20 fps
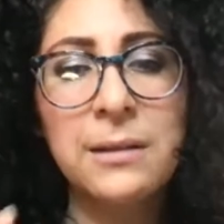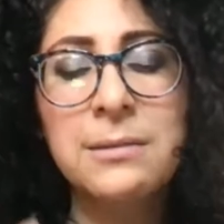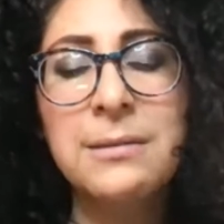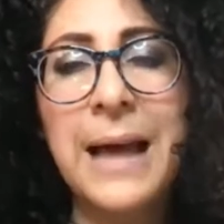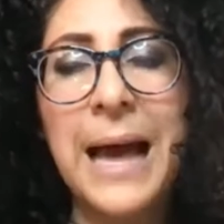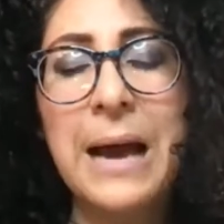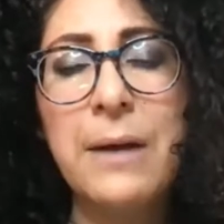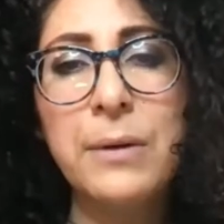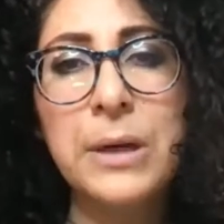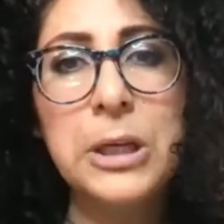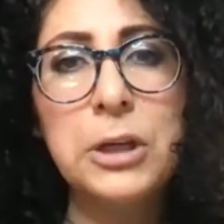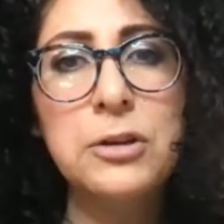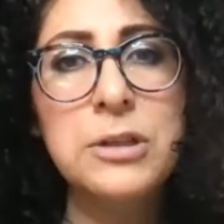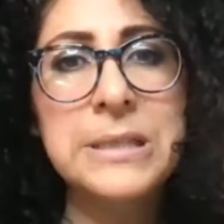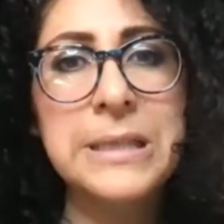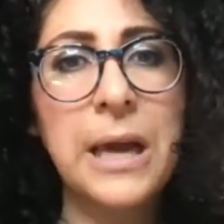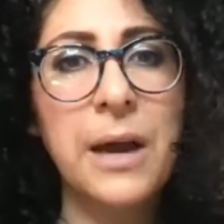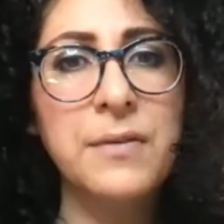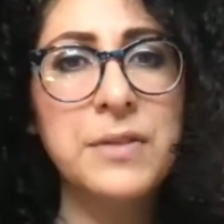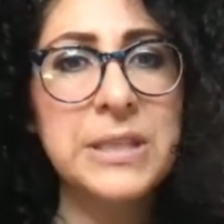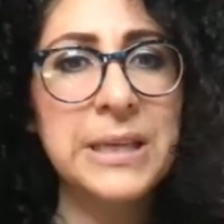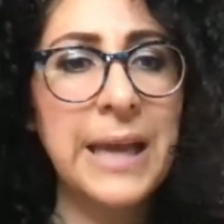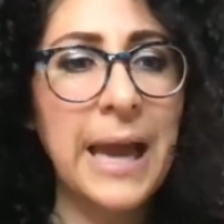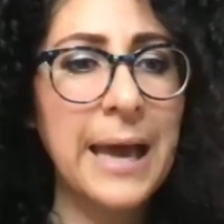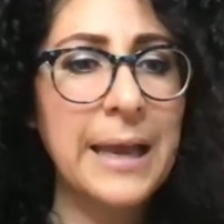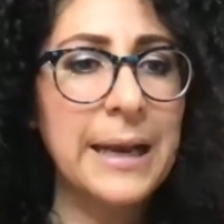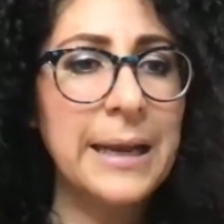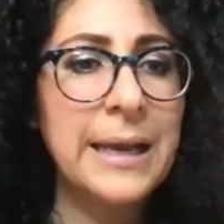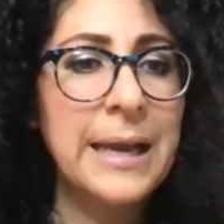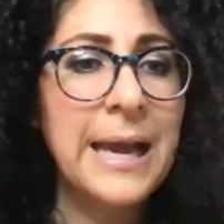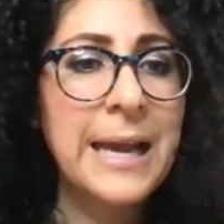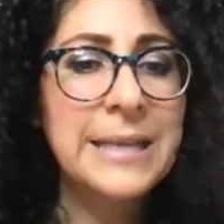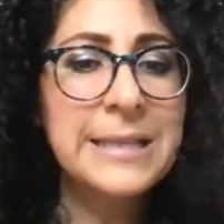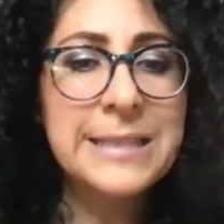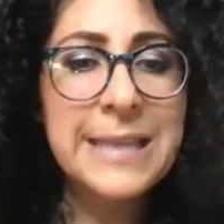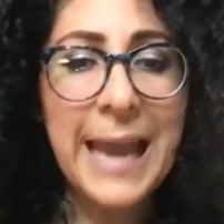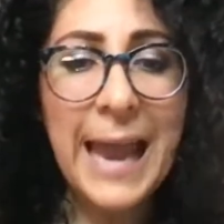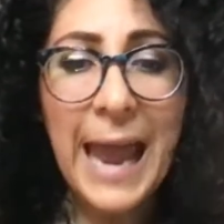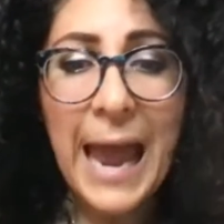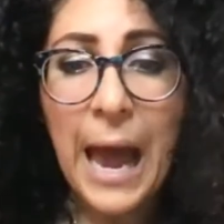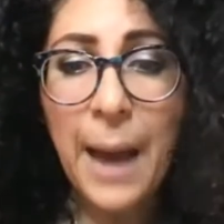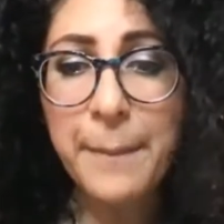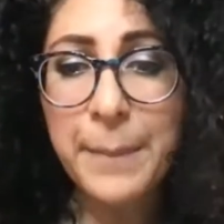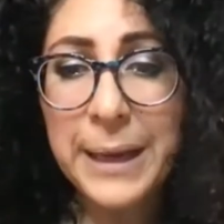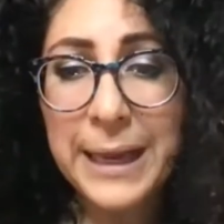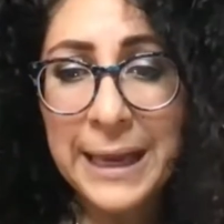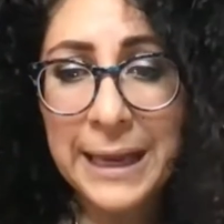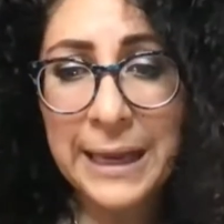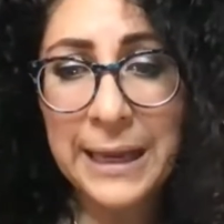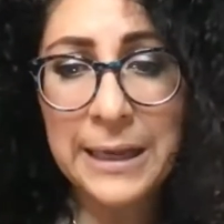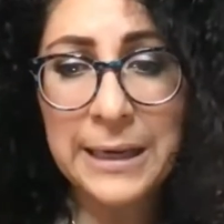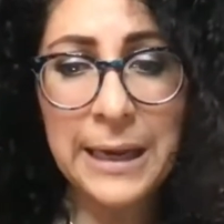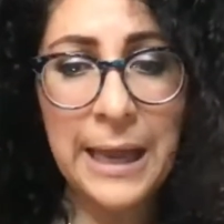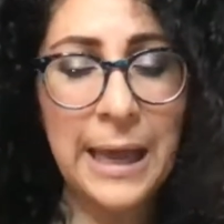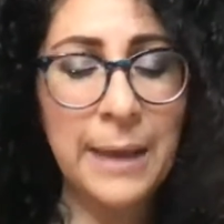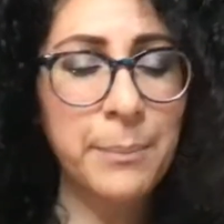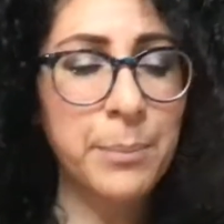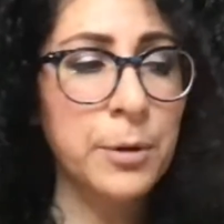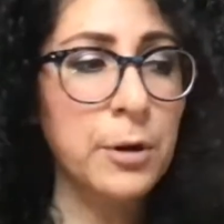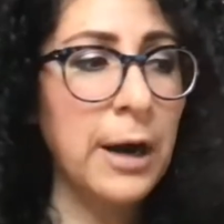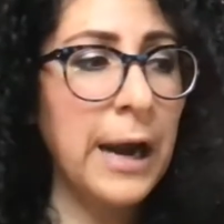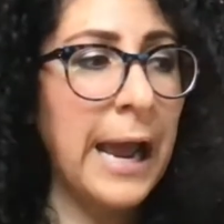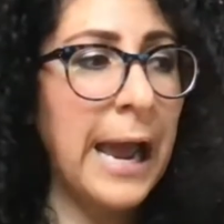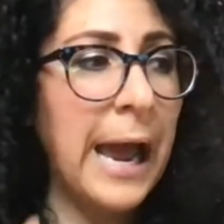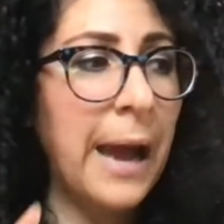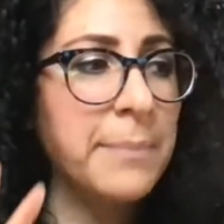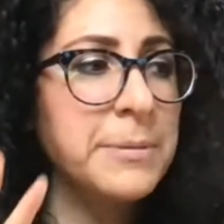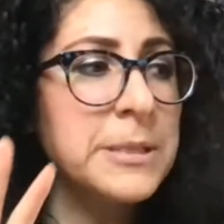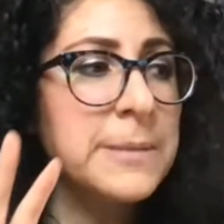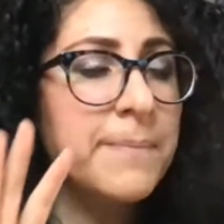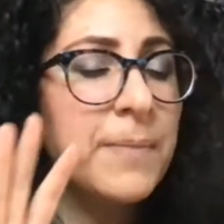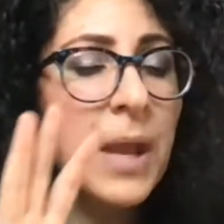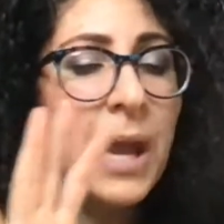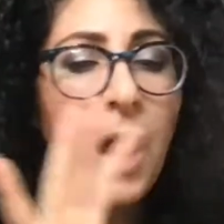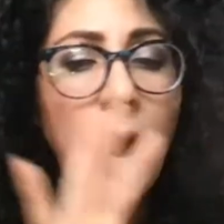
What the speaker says: allowing yourself to kind of tap in and perhaps